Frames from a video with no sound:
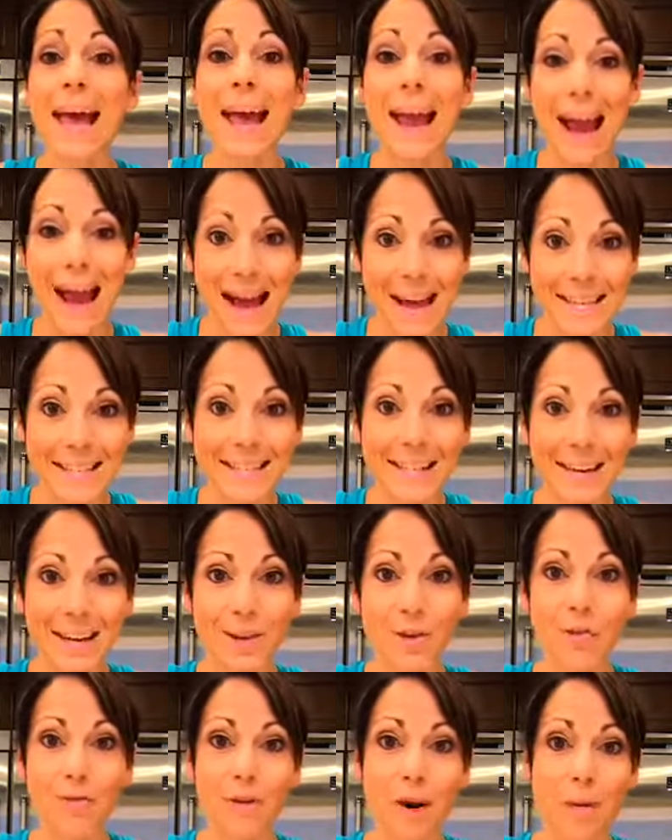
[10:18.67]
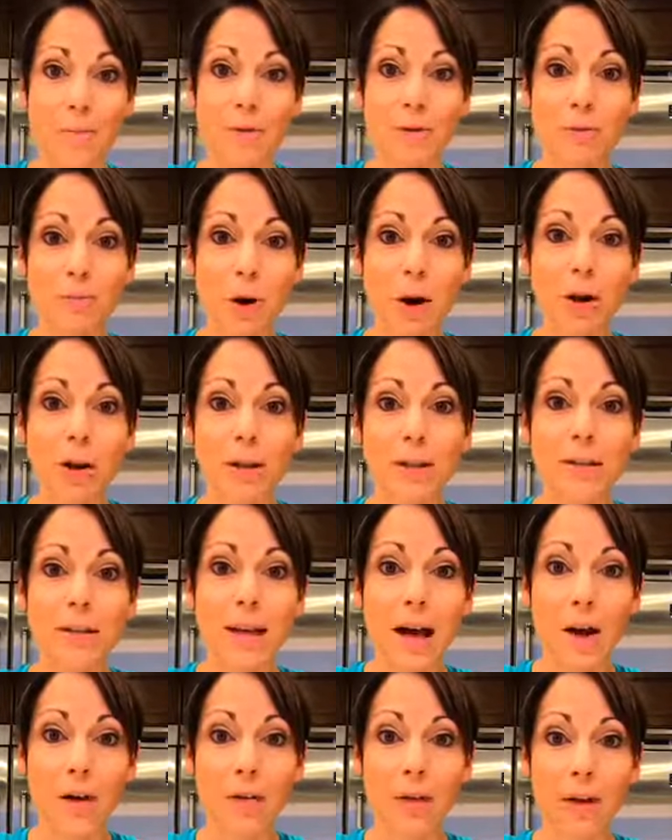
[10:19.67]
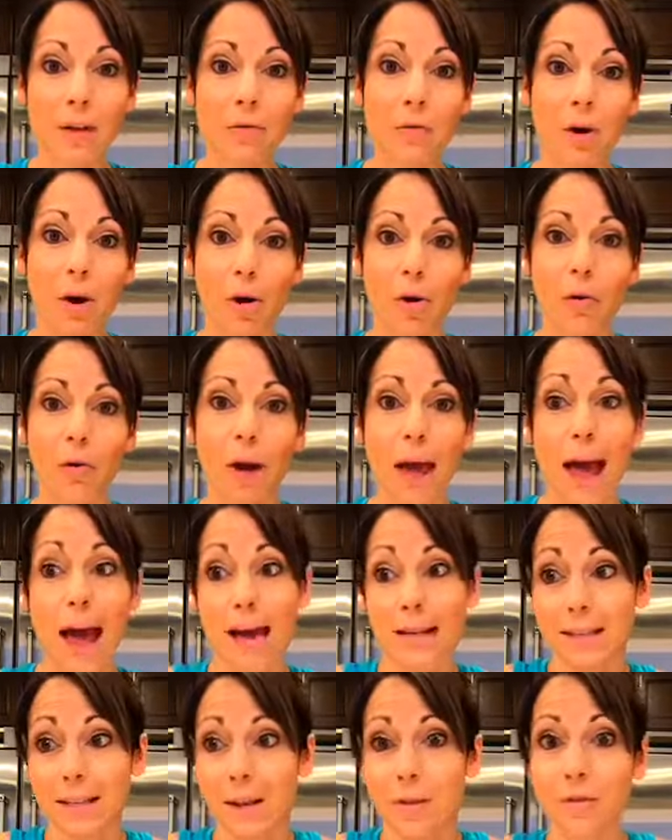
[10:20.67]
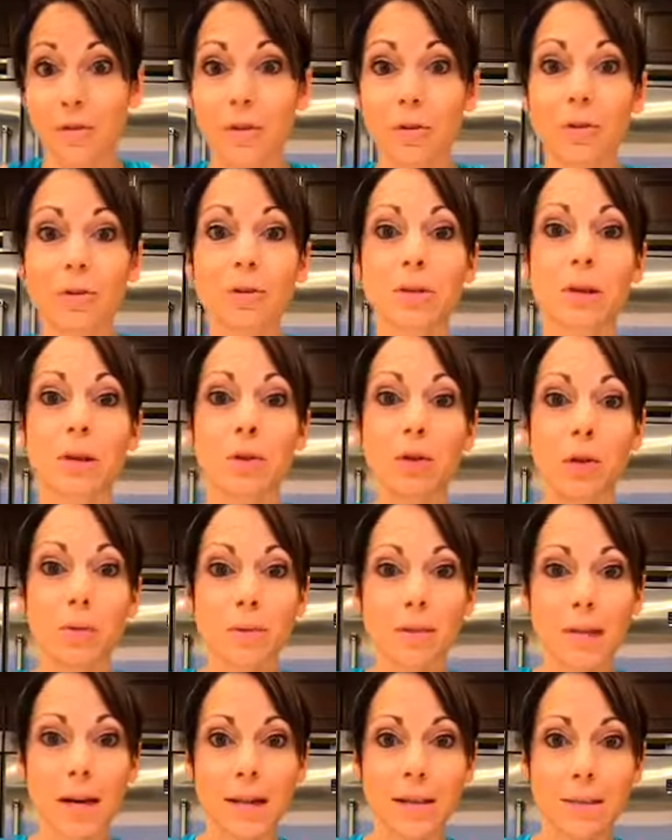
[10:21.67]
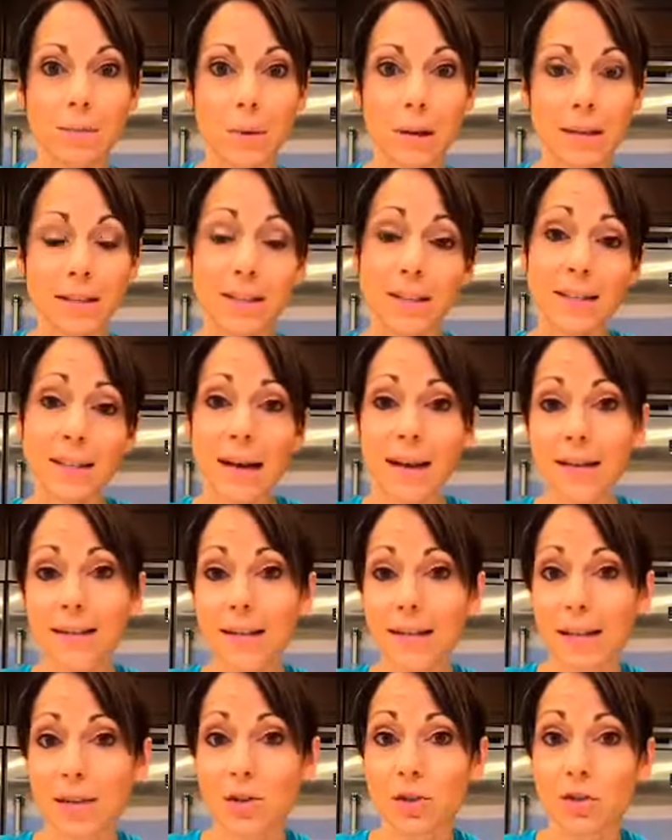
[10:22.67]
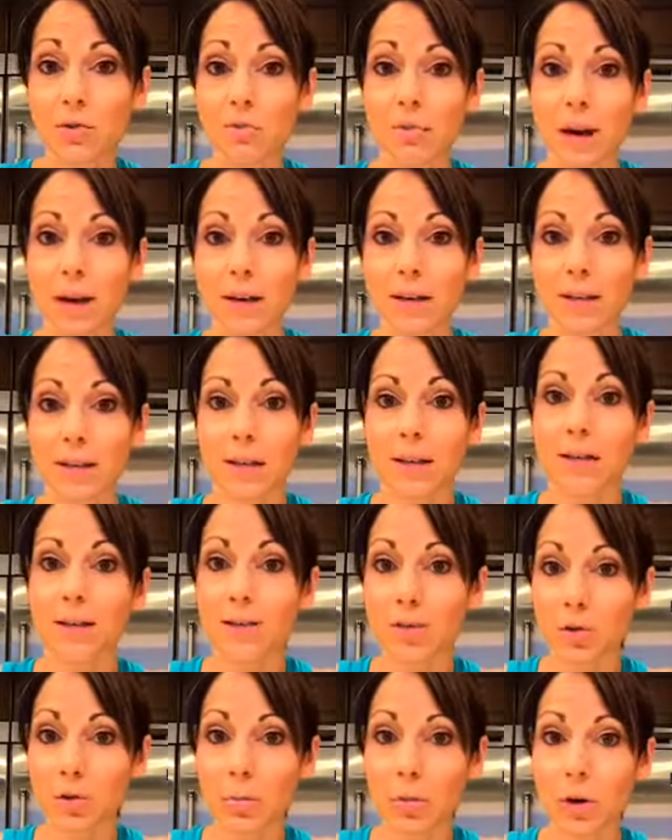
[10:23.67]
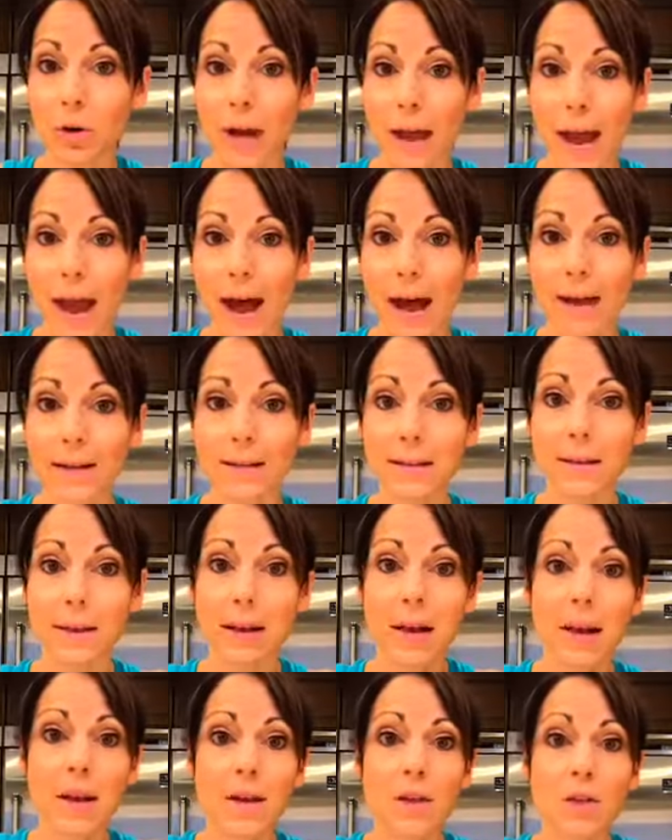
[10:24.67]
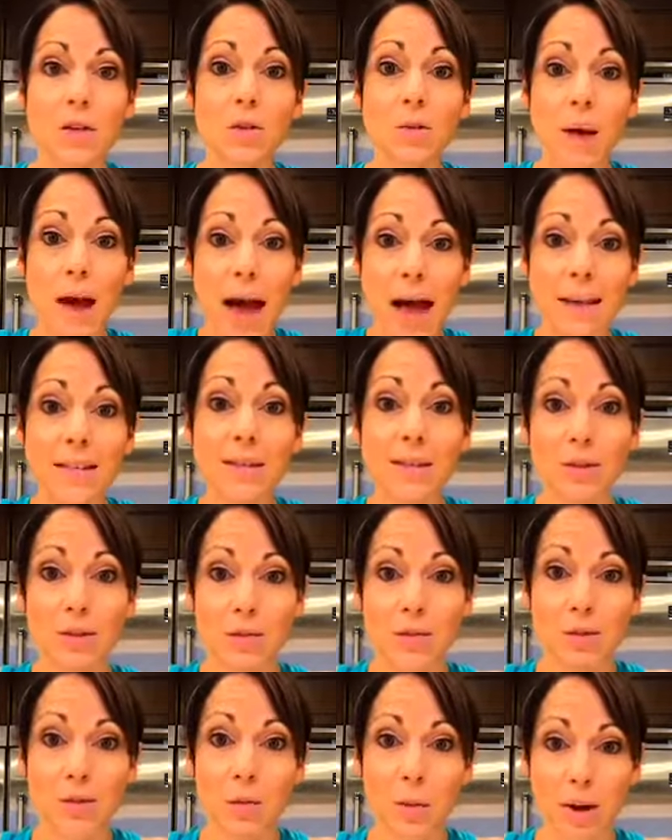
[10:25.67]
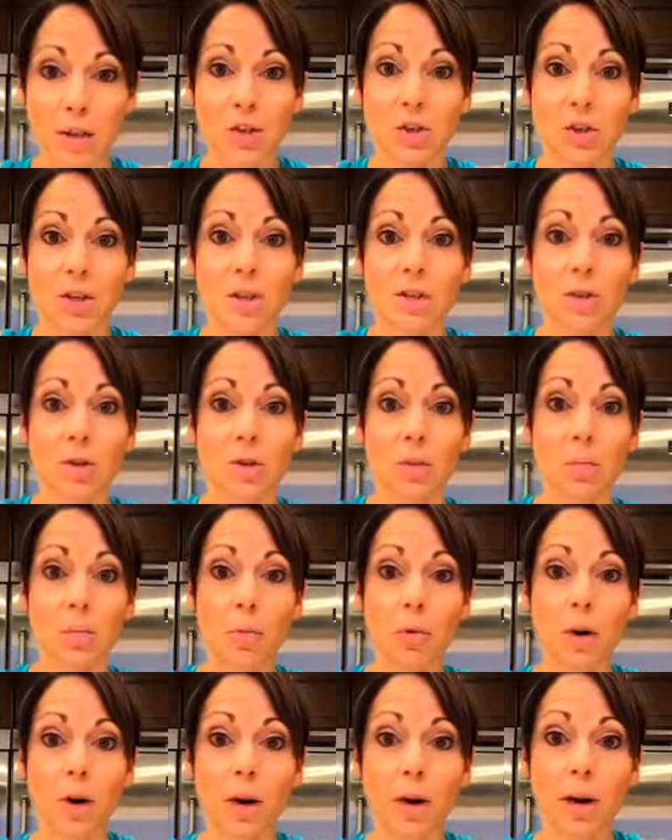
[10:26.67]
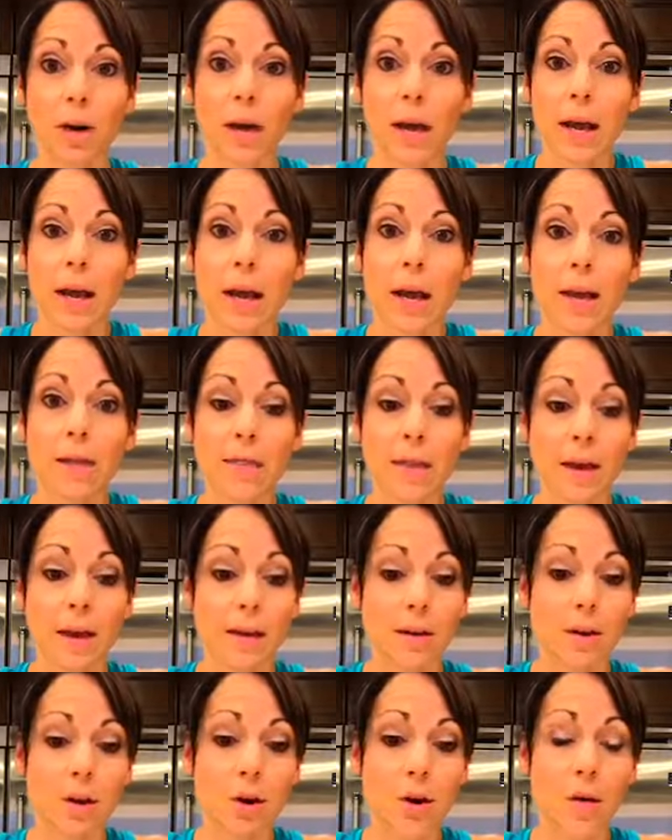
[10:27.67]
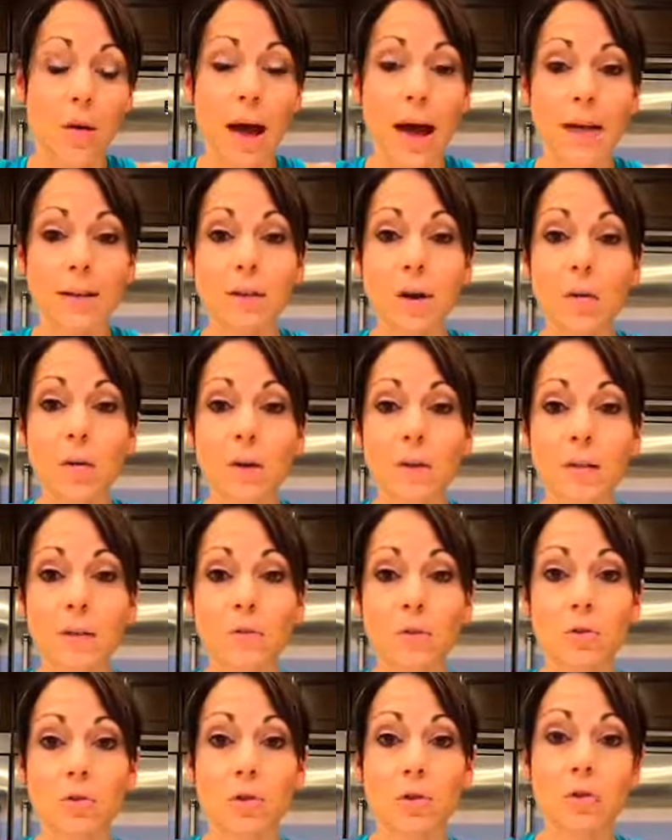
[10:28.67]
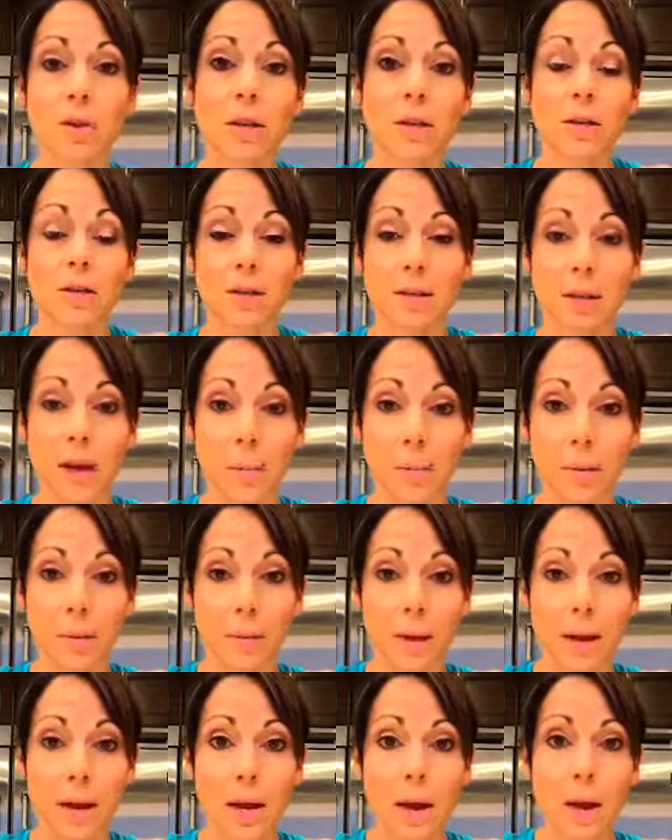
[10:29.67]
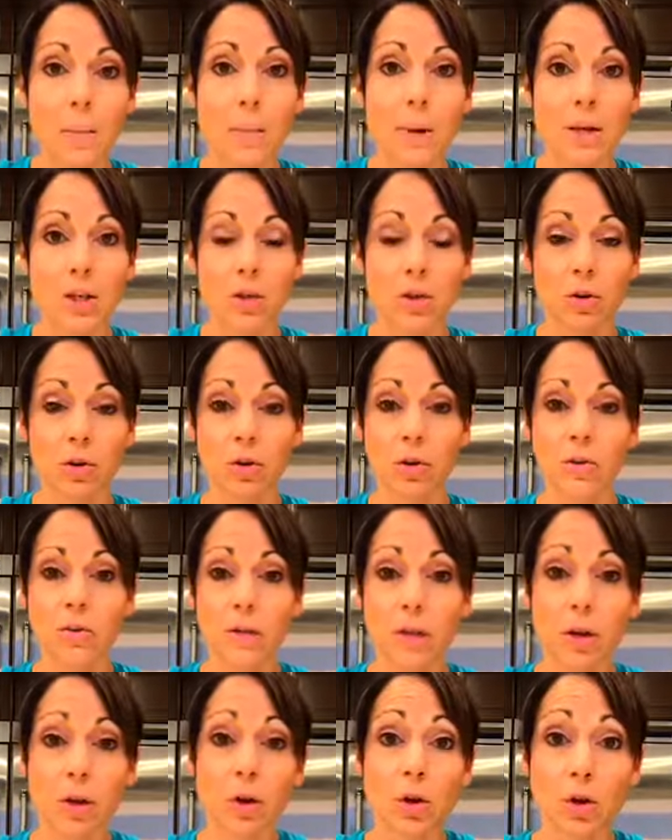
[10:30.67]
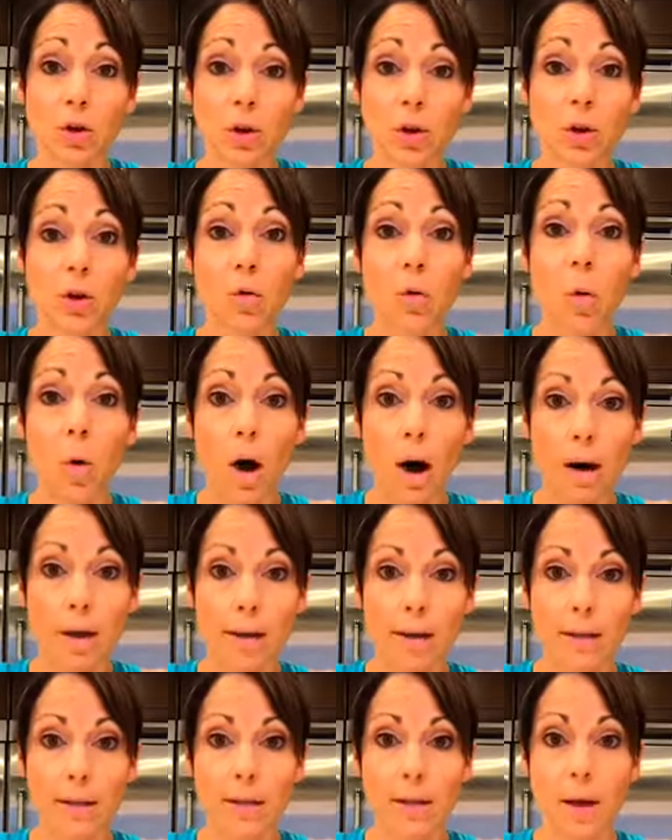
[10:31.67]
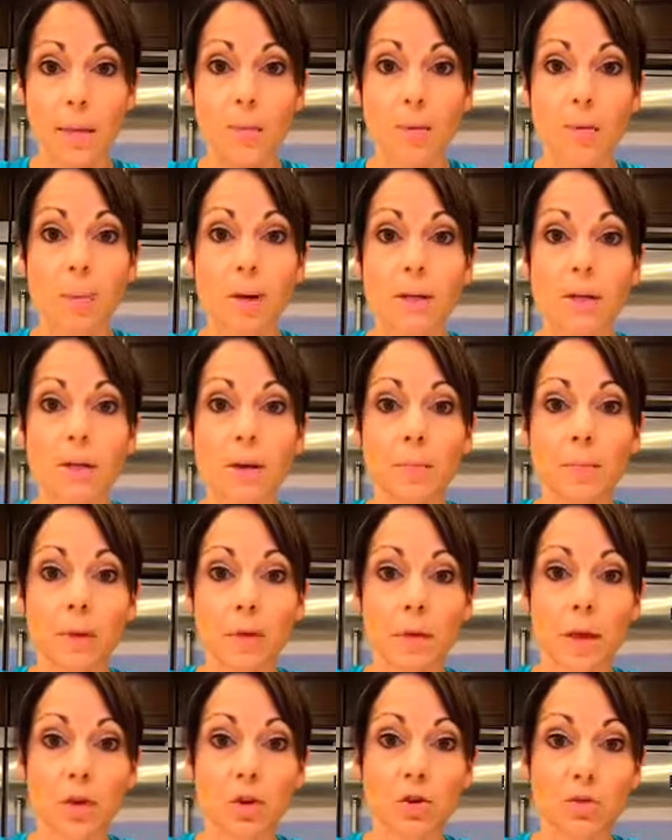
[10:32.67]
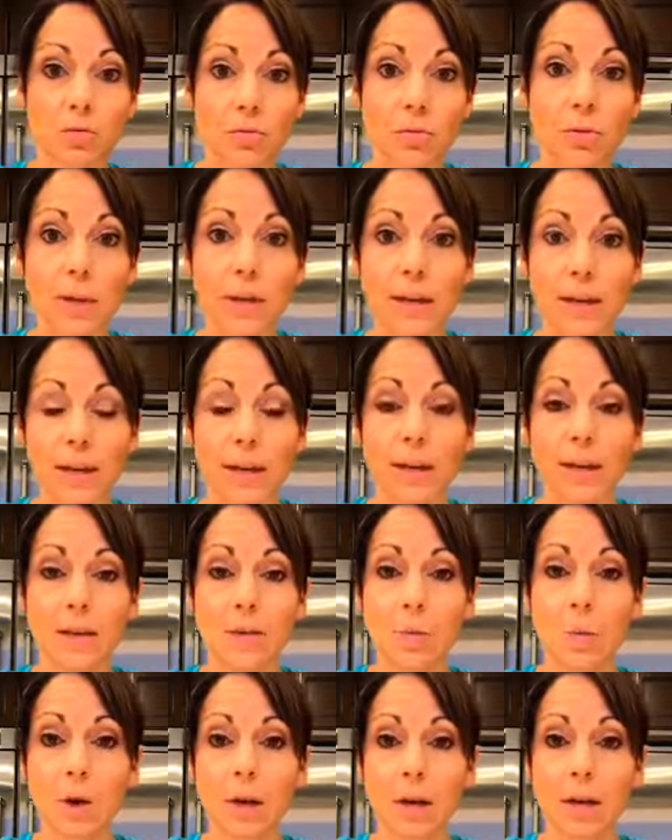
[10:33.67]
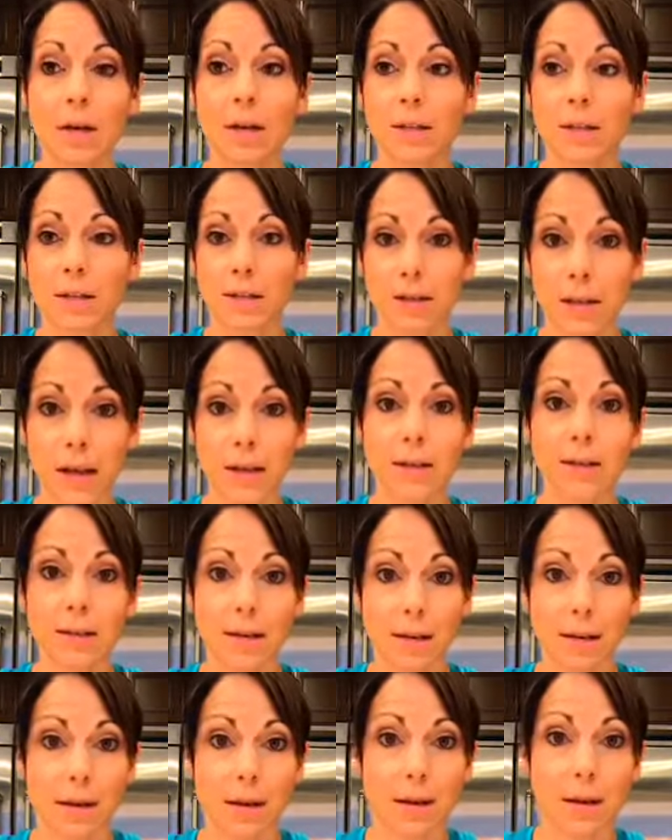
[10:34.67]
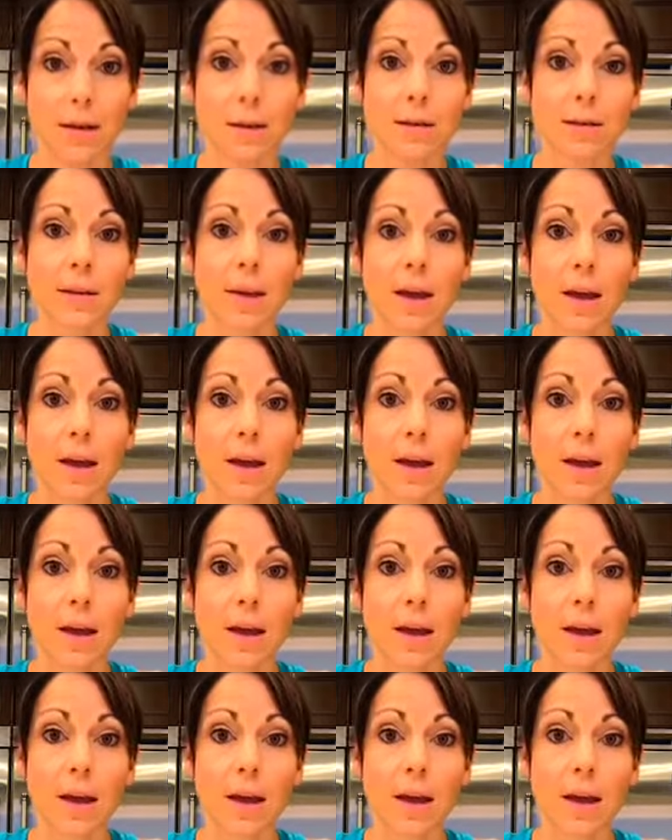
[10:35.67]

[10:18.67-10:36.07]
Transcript: Ask at your farmers markets how they grow. Ask if they're using herbicides and pesticides. That's your right as a consumer to ask. So ask those questions, they're important. And then, as always, if you do need to supplement, make sure you're using a good quality supplement, something that truly is what it says it is.